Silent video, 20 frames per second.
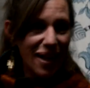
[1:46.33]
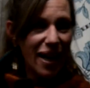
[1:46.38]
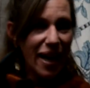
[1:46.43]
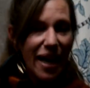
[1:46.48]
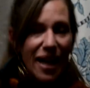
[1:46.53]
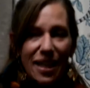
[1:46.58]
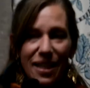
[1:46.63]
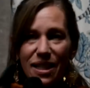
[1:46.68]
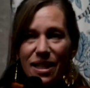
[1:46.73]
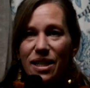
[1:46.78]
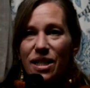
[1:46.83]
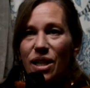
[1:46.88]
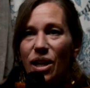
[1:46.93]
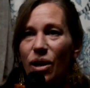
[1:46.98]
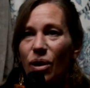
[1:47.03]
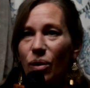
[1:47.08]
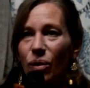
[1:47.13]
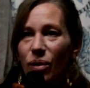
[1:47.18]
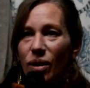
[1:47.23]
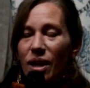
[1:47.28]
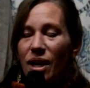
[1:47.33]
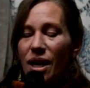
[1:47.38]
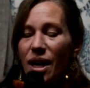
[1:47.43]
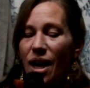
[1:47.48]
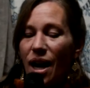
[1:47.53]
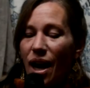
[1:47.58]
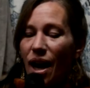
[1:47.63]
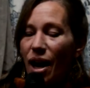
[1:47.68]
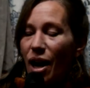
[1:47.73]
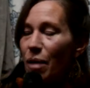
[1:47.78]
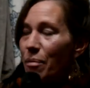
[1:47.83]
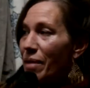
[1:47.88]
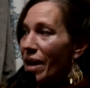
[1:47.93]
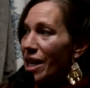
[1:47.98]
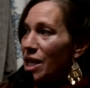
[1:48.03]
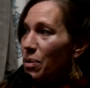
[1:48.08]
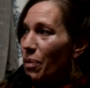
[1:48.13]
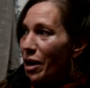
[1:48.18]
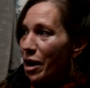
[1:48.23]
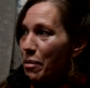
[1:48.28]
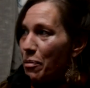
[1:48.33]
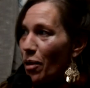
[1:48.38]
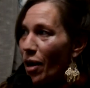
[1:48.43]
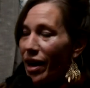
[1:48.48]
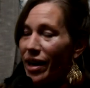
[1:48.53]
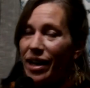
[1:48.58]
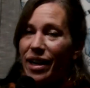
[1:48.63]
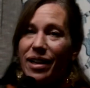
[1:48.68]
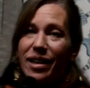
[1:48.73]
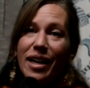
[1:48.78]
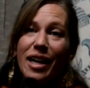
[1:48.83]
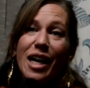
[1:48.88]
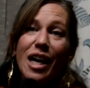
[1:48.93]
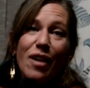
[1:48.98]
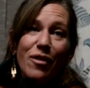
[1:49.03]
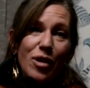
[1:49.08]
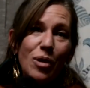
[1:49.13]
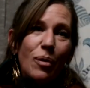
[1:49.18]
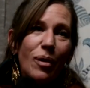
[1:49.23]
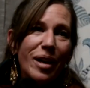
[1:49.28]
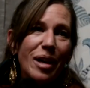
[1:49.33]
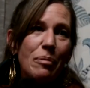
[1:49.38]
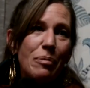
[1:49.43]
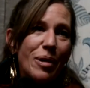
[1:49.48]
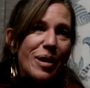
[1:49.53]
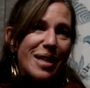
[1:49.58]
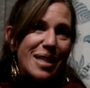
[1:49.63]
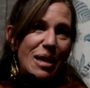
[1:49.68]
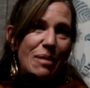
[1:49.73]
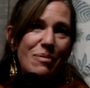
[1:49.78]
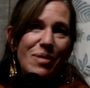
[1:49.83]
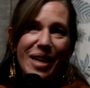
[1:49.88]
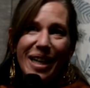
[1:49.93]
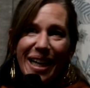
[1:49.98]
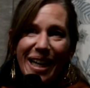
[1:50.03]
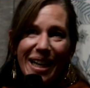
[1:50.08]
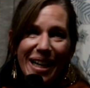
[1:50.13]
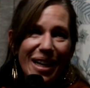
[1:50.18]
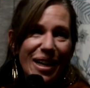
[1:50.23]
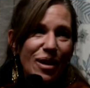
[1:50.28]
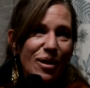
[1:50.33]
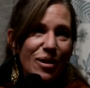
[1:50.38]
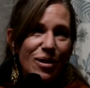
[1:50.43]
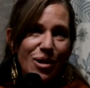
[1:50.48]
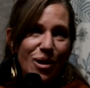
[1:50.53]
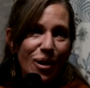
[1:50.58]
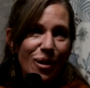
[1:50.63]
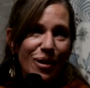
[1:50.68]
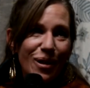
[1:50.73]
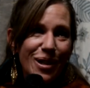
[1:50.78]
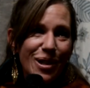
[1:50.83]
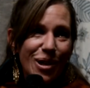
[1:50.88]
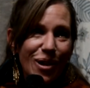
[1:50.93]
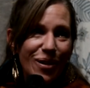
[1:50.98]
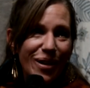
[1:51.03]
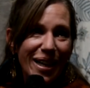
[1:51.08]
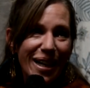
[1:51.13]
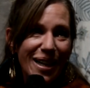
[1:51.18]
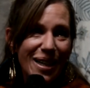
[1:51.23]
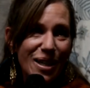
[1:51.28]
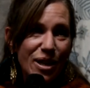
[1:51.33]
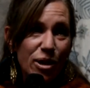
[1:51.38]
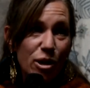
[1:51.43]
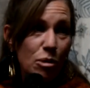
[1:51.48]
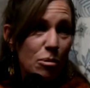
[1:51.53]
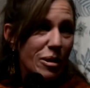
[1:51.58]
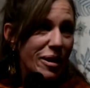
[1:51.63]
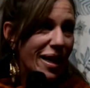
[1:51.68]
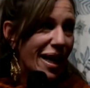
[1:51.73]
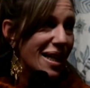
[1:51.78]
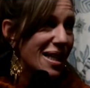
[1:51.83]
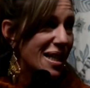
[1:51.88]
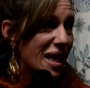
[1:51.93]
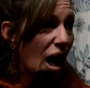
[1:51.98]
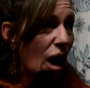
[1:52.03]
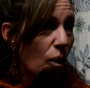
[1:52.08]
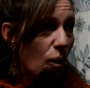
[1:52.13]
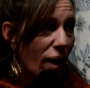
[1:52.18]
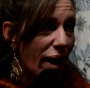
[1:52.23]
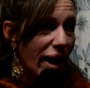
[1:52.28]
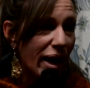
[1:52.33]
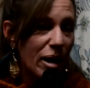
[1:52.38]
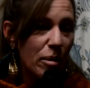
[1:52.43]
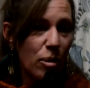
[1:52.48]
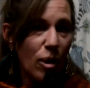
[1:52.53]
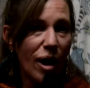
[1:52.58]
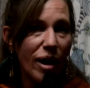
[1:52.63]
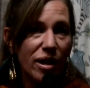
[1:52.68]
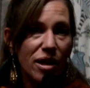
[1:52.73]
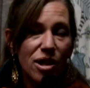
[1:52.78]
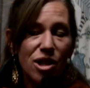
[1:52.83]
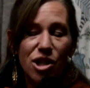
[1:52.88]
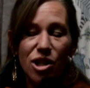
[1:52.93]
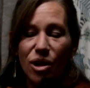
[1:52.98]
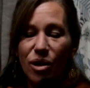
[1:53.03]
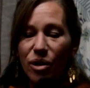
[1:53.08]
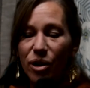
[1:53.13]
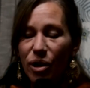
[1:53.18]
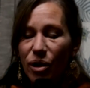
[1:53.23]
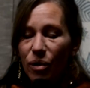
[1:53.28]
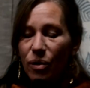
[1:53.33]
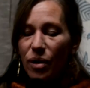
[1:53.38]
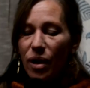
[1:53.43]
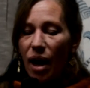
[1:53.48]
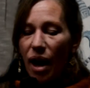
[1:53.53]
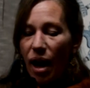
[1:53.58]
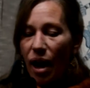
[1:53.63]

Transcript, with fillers: And so that's why I brought it. If you want to put something in it, you can totally donate too, but that's not why I brought to show you.